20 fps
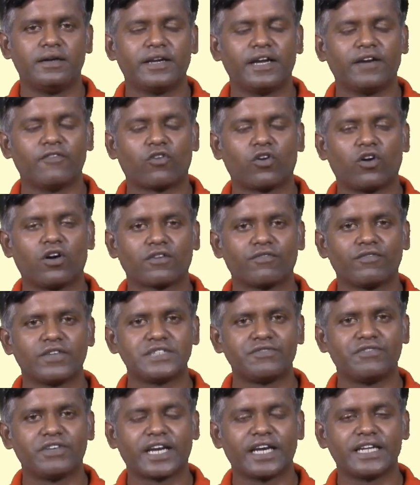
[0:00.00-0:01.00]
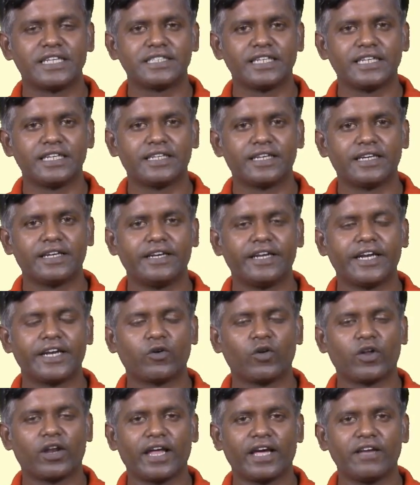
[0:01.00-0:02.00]
A frog which we can see in the
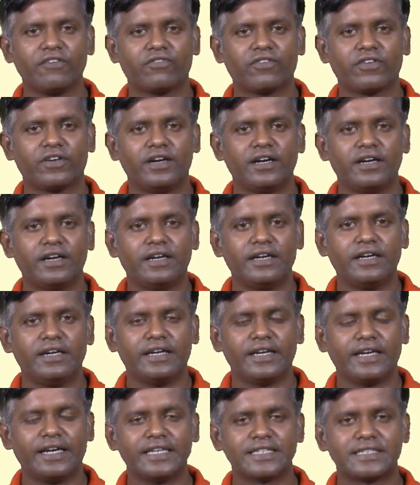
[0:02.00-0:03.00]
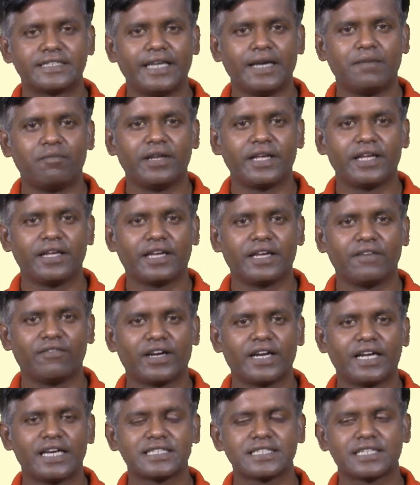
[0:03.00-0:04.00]
day-to-day life, it is namely
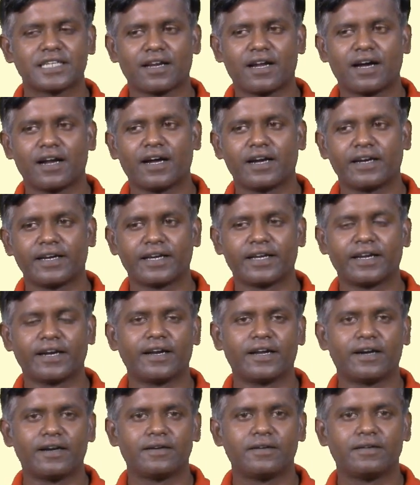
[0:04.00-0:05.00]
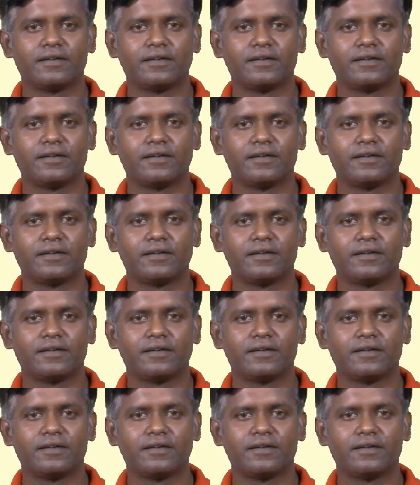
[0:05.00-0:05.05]
given as Rana Tigrina.